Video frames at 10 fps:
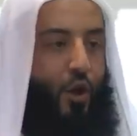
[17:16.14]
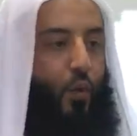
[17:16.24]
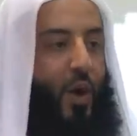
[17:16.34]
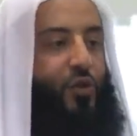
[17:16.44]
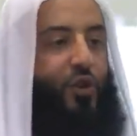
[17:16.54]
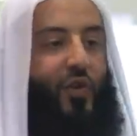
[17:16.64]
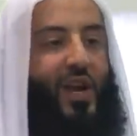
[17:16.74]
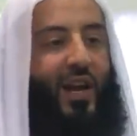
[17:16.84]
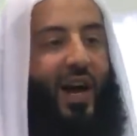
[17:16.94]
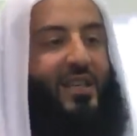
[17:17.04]
When you
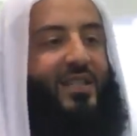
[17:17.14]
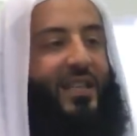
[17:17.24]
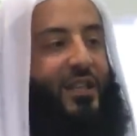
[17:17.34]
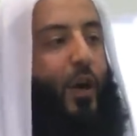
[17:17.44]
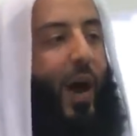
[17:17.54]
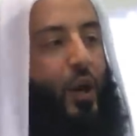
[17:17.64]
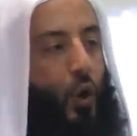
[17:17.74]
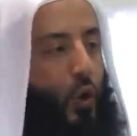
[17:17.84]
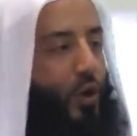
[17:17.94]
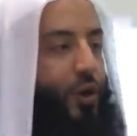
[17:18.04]
realize that the one
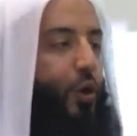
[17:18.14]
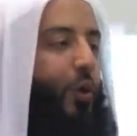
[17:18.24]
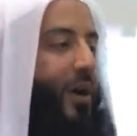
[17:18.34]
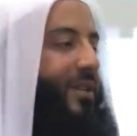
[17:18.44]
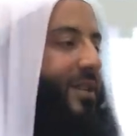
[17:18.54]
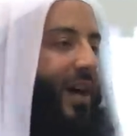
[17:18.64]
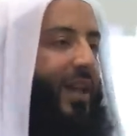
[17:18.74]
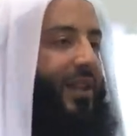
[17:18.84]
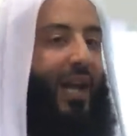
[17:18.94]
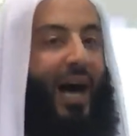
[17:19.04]
who cures is
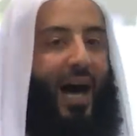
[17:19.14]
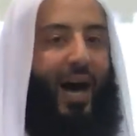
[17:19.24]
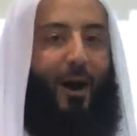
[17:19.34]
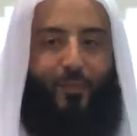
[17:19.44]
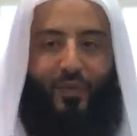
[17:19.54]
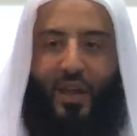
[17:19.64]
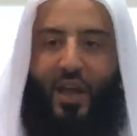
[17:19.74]
Allah,